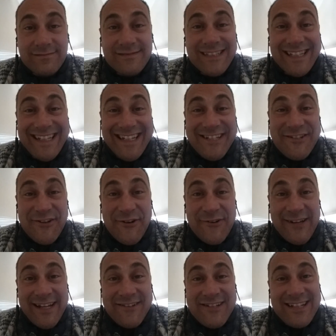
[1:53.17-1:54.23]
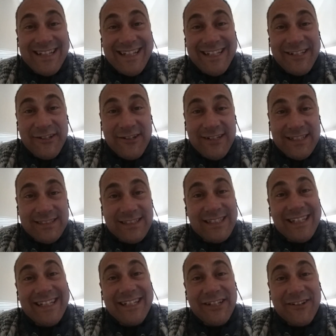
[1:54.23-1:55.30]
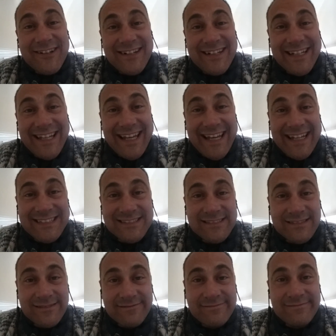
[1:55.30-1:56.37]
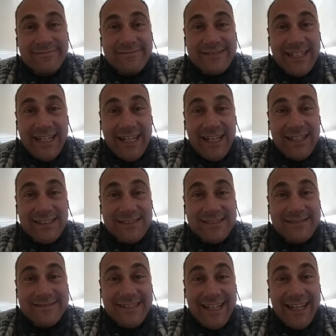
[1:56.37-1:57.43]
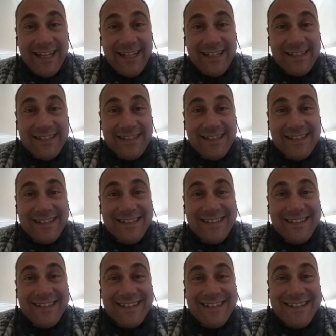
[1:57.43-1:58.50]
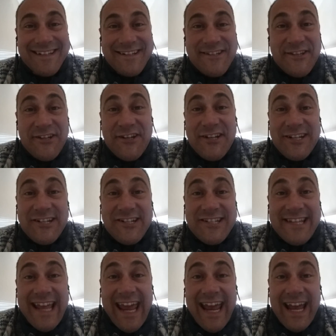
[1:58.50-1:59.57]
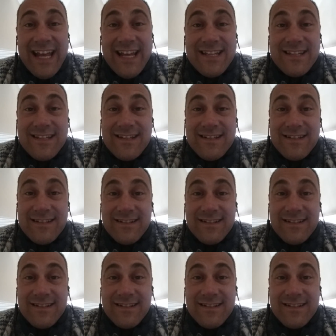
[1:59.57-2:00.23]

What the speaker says: clean toenails, clean urine again. Yeah. You could have just asked.